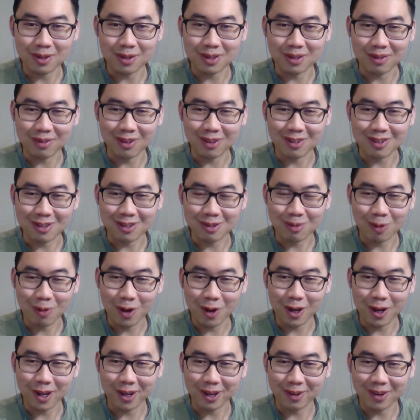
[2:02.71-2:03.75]
if you're just
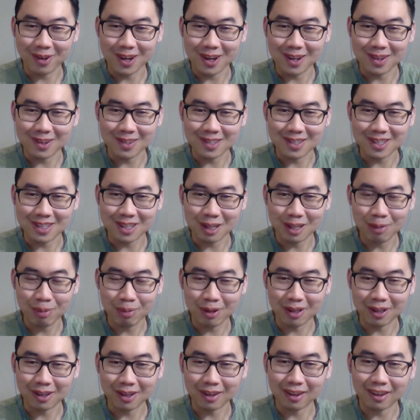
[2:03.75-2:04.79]
walking around
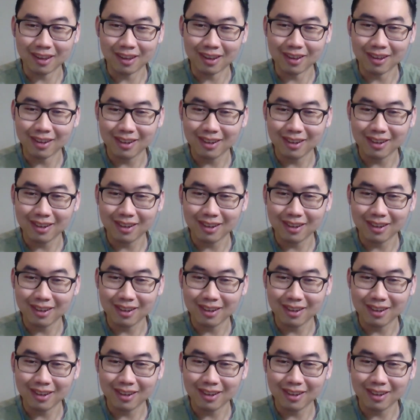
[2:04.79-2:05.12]
sleeping like that?